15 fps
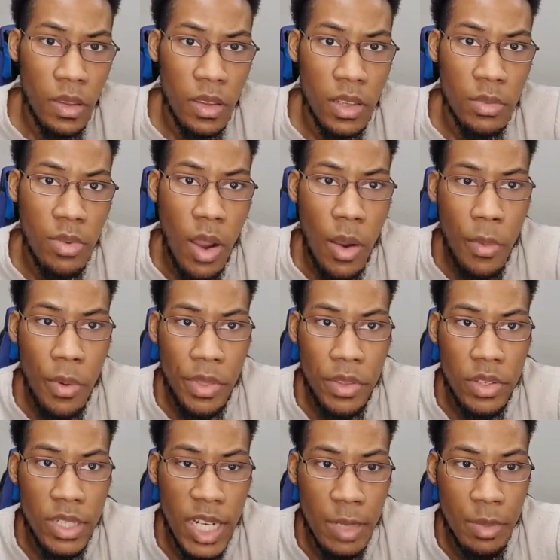is probably one of
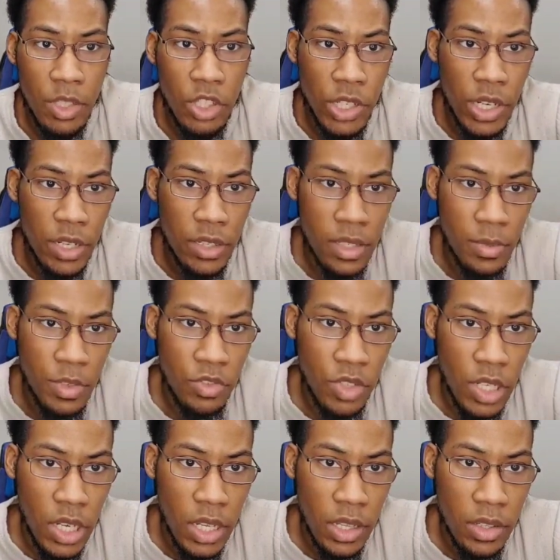those type of chicks. Someone's really
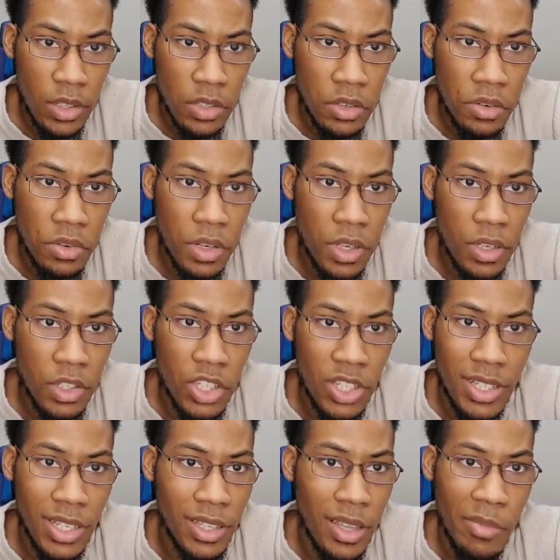looking at the screen. She
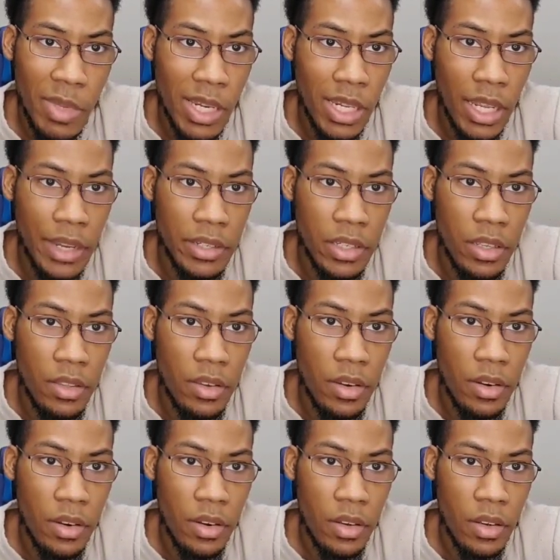doesn't get that many likes
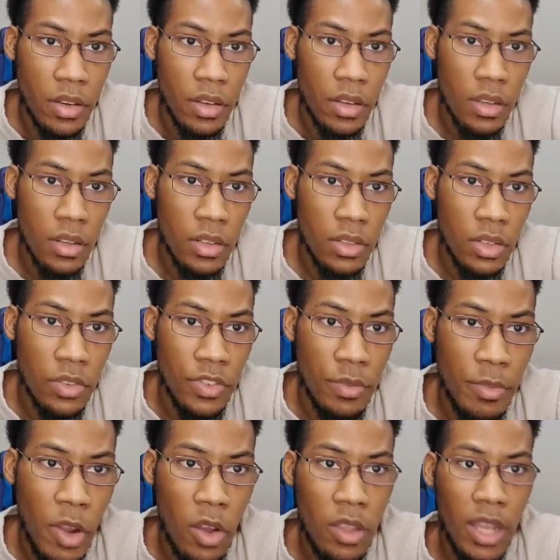either. So
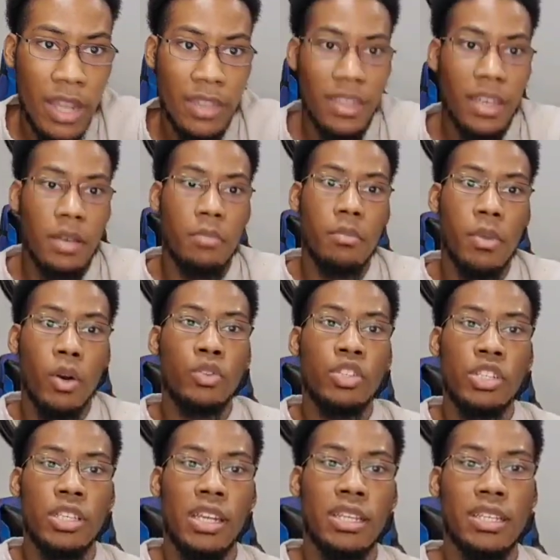from all like the
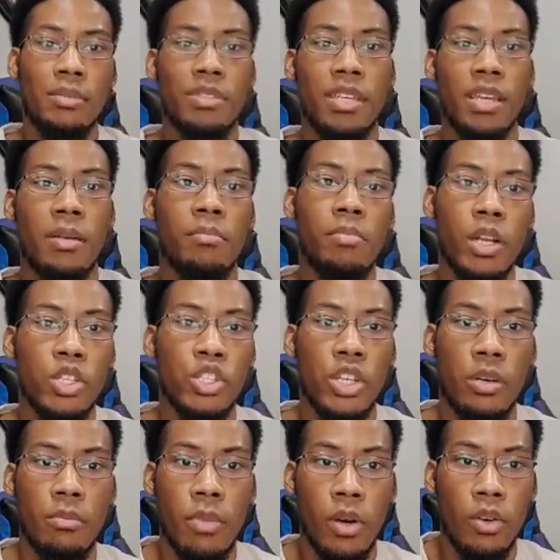emojis, anytime you see a bunch
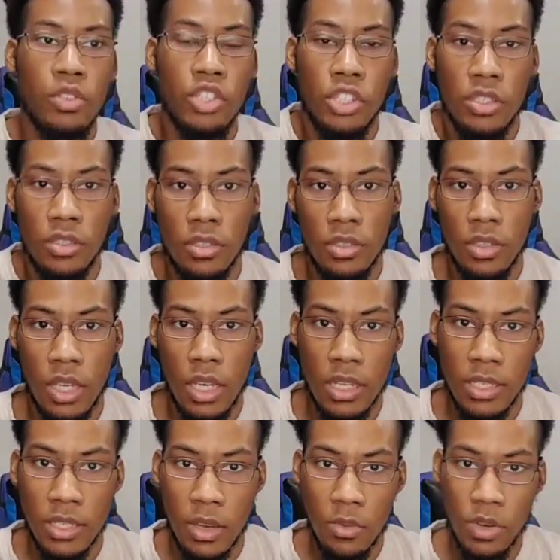of emojis in
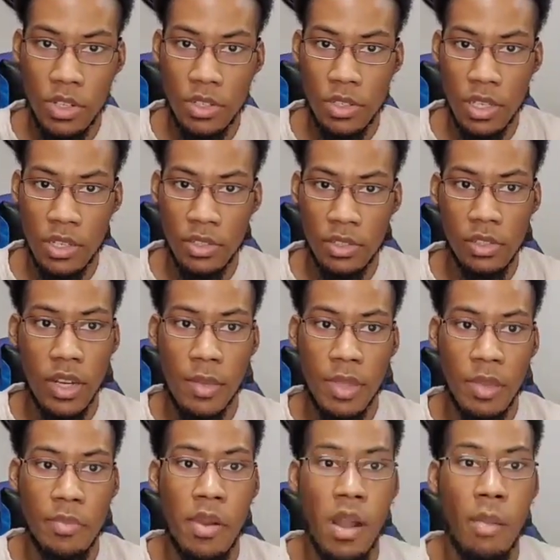someone's Instagram,
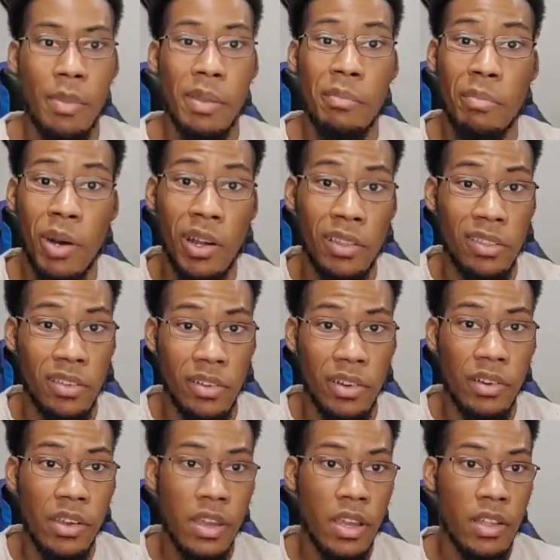they probably bought
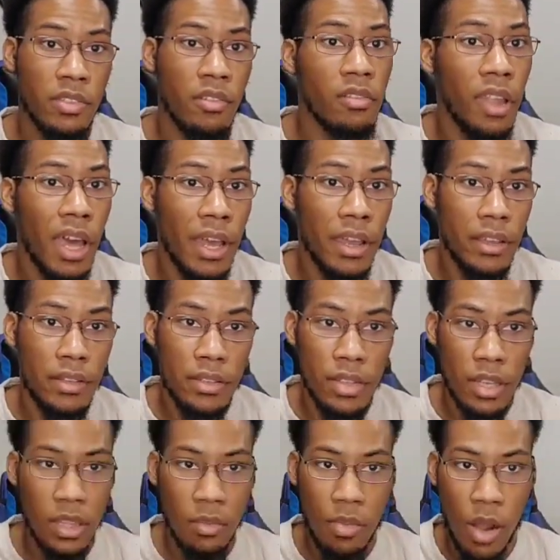their likes
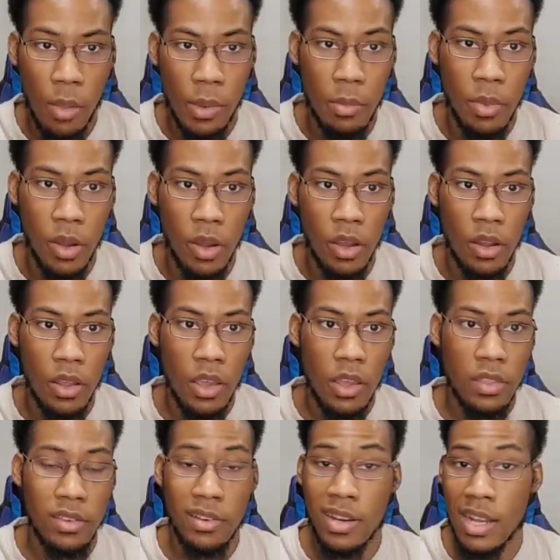and they probably
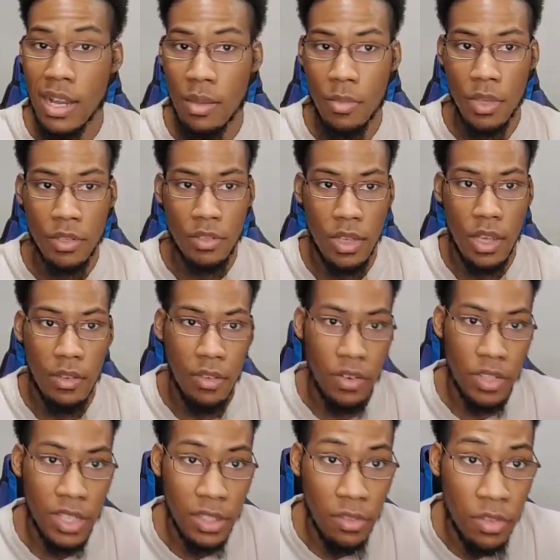bought their comments. I
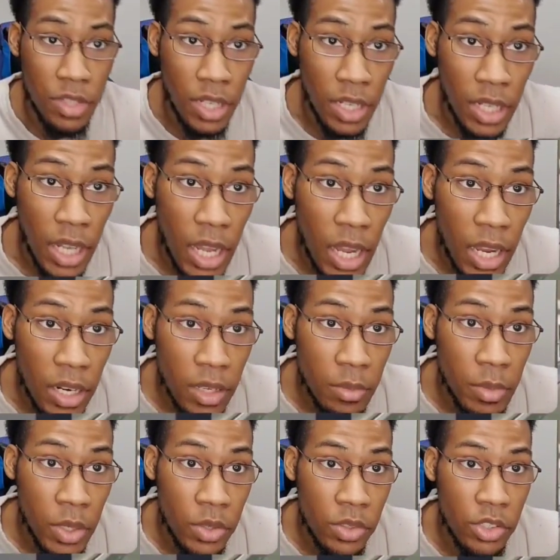noticed that there's a lot of
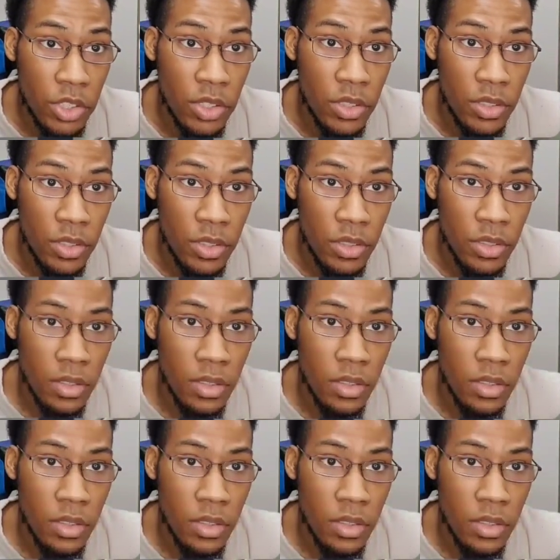emojis